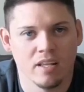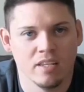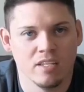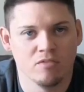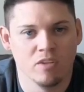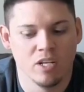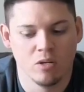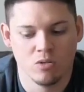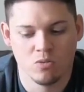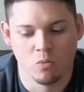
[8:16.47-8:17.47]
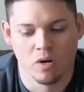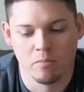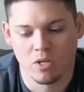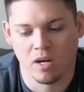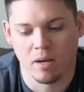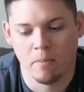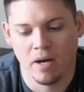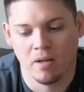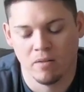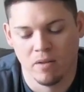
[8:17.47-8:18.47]
these videos where I'm talking
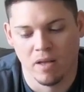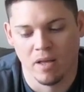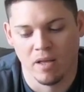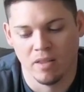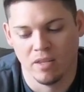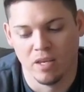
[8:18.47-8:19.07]
about